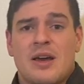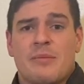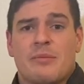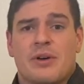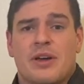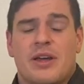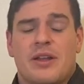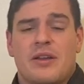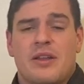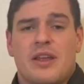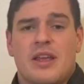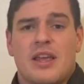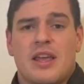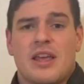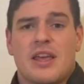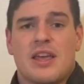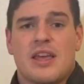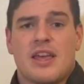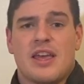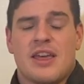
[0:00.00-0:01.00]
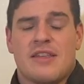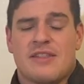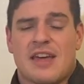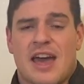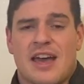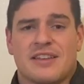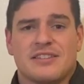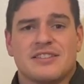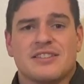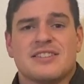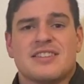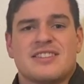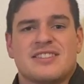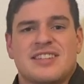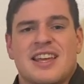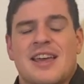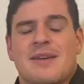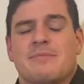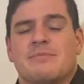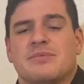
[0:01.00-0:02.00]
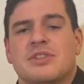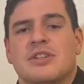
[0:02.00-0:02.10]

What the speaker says: But in that same